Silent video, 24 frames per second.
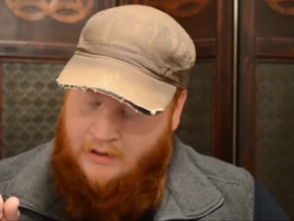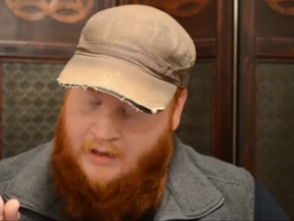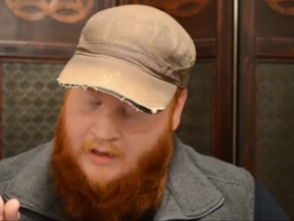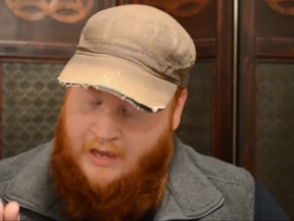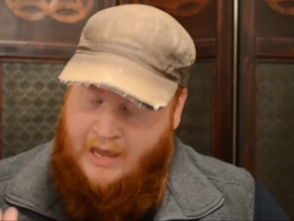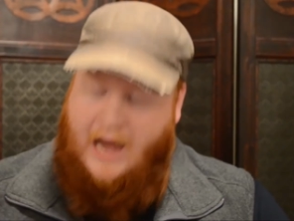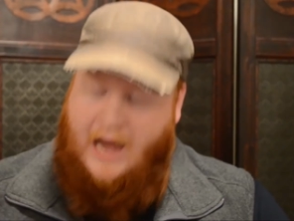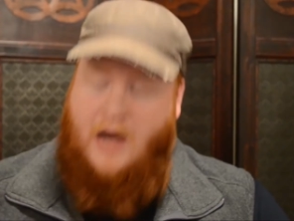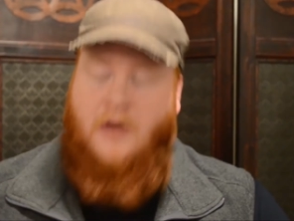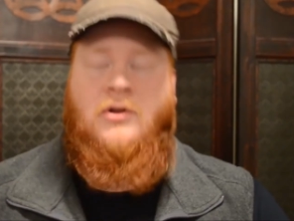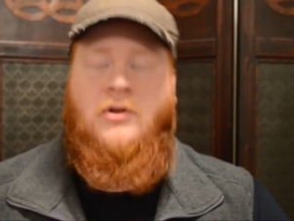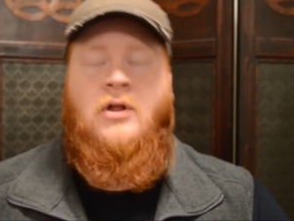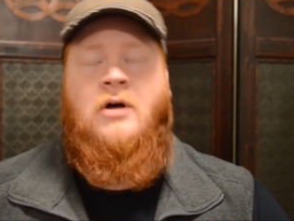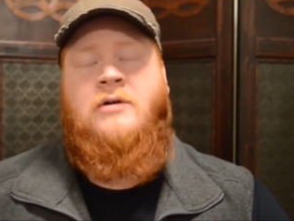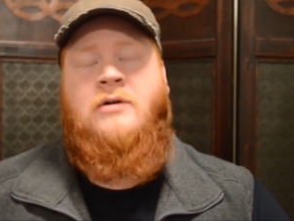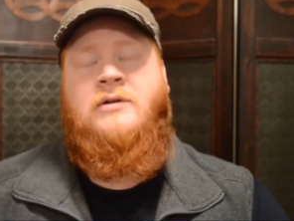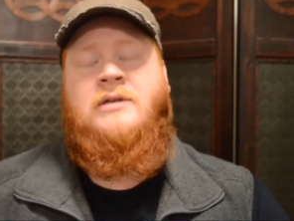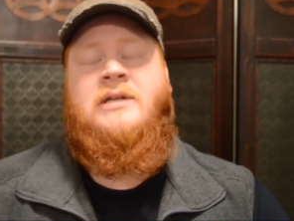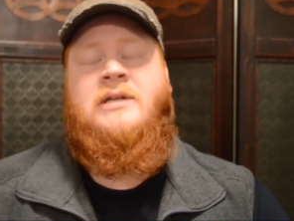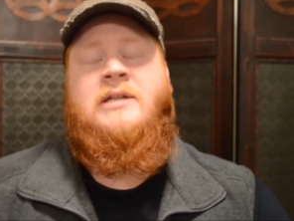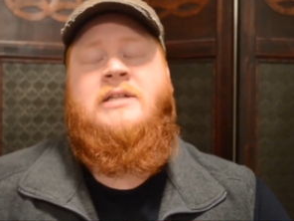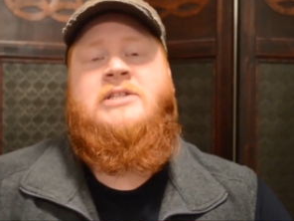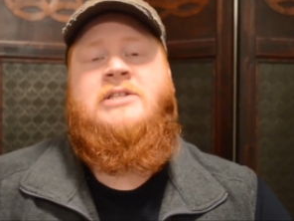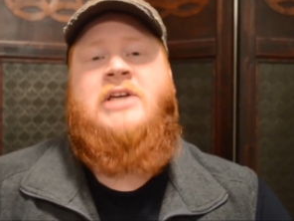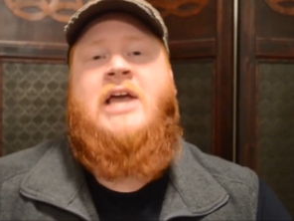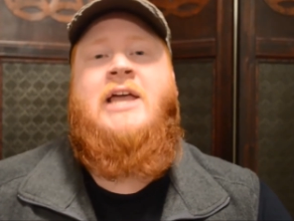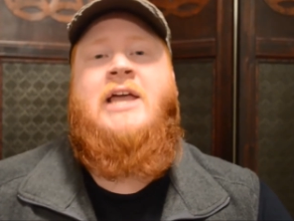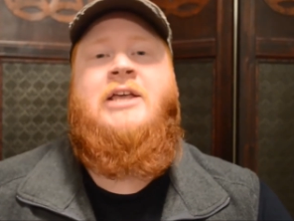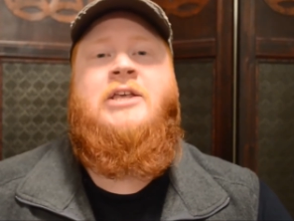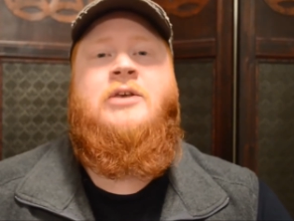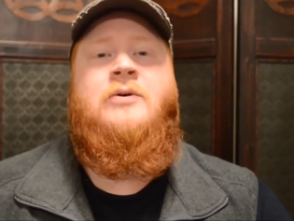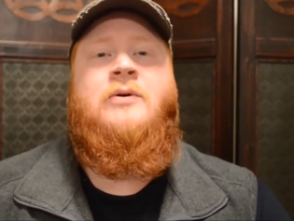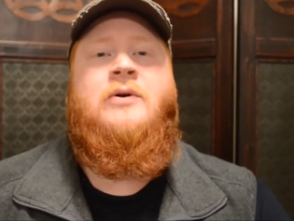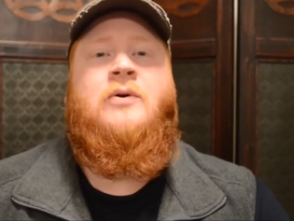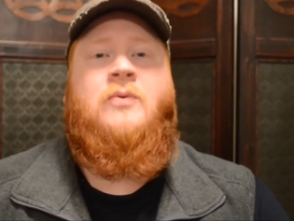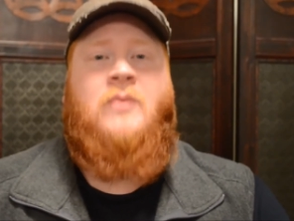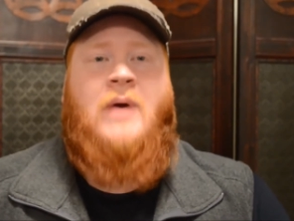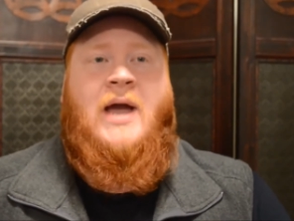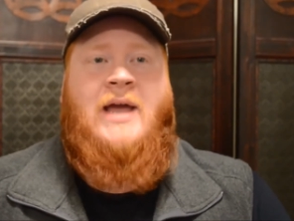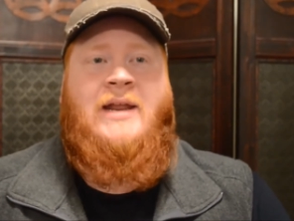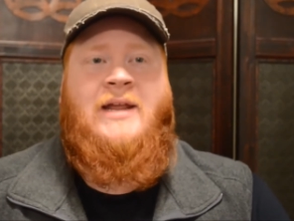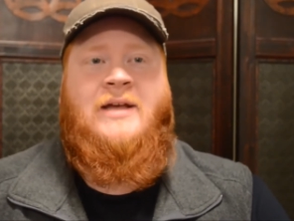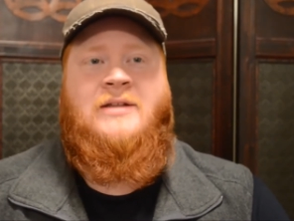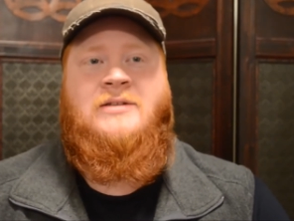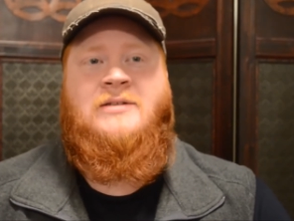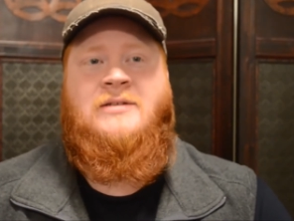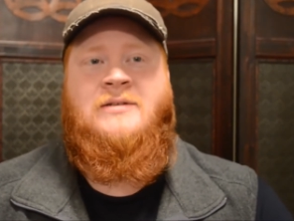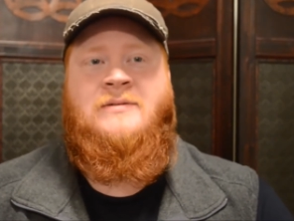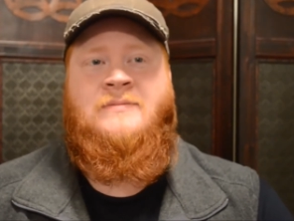How long did it take you to write it?